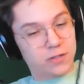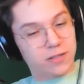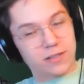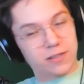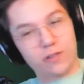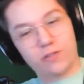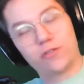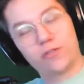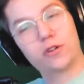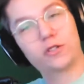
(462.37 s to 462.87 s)
Like
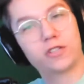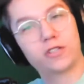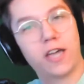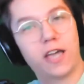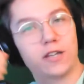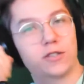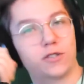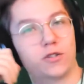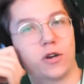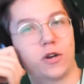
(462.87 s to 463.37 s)
the first
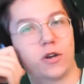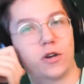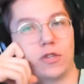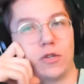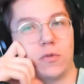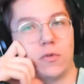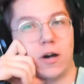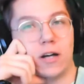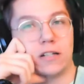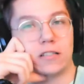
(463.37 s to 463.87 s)
caster I really
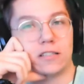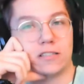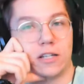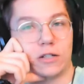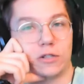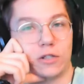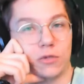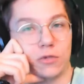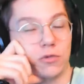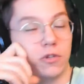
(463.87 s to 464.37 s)
watched because I
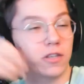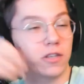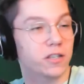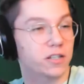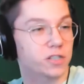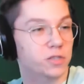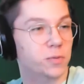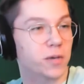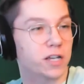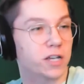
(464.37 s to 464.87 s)
was like really into
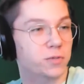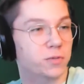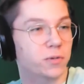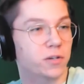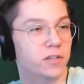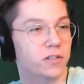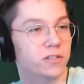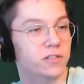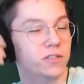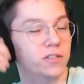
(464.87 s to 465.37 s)
Smash
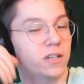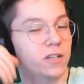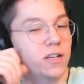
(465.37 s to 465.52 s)
Brothers